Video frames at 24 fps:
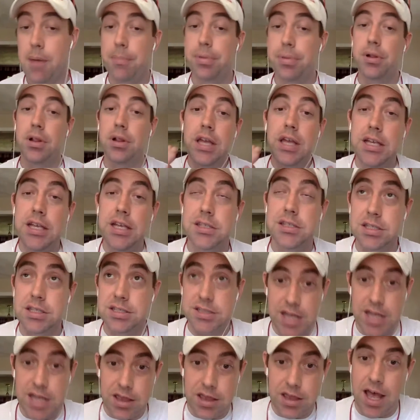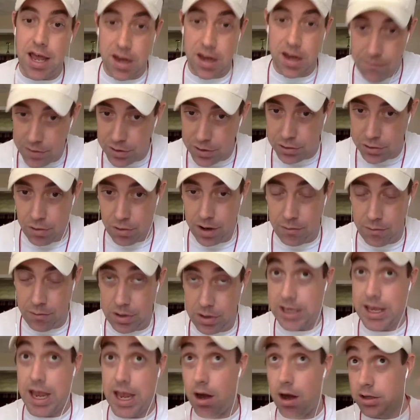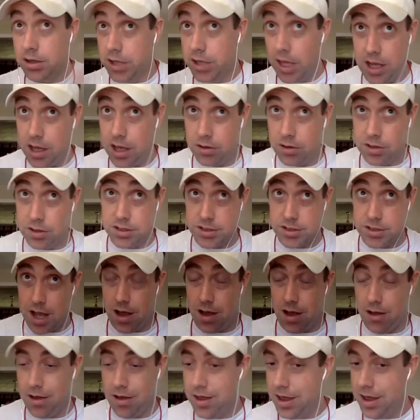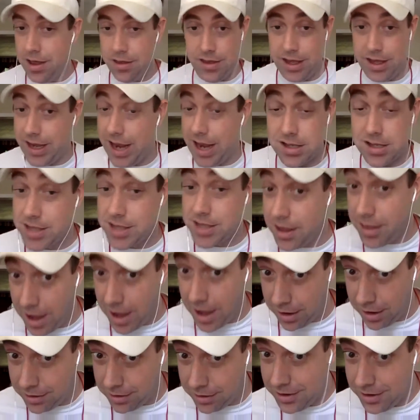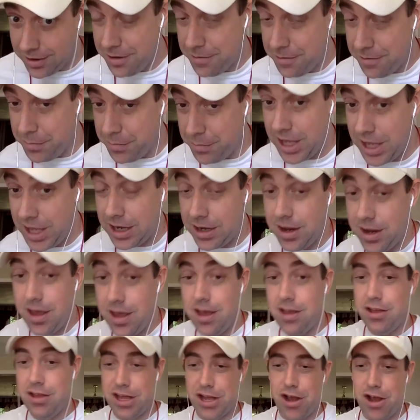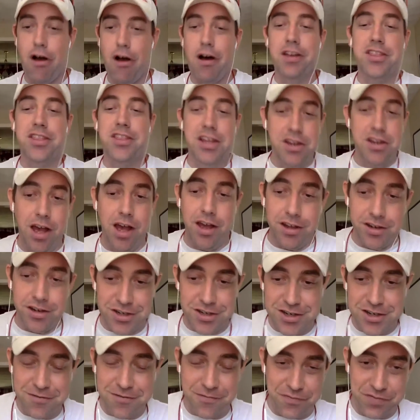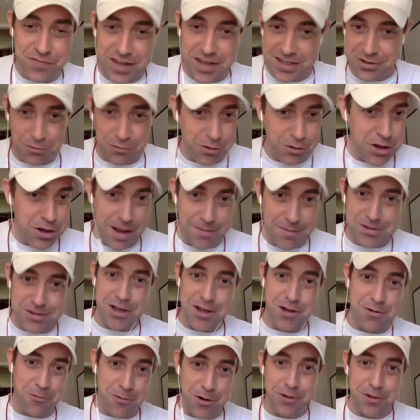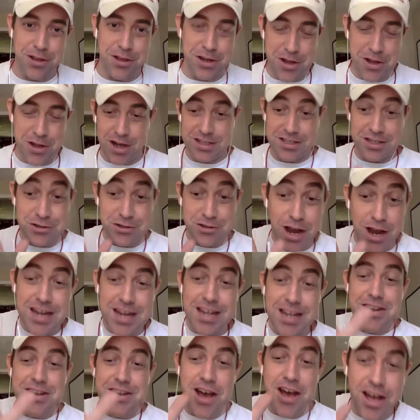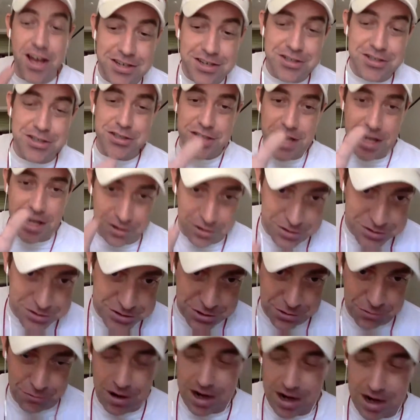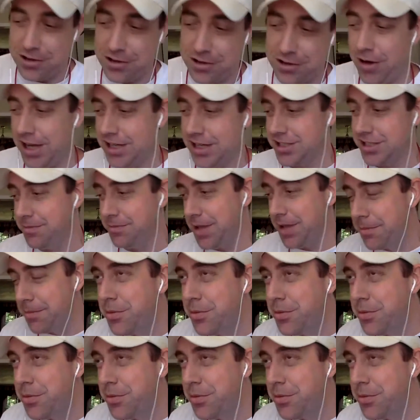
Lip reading: please send that inventory. We guarantee it'll sell. They can't say that, but they call it the nudge. It's a real Amazon word, the nudge. They're trying to nudge sellers in the right direction and be like,